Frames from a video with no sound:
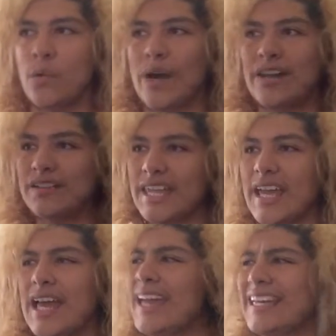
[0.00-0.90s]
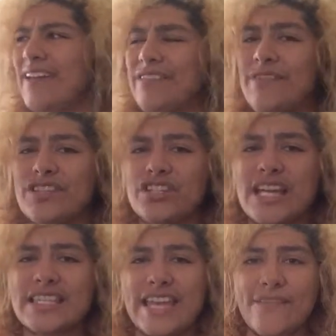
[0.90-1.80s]
Why don't they give divas a
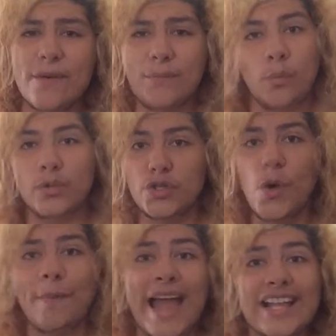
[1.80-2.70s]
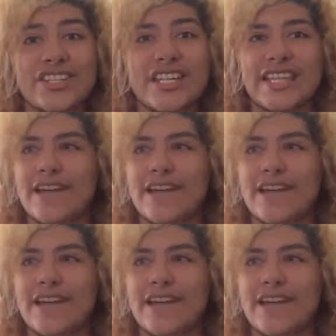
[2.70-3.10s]
chance? Give them 2 matches.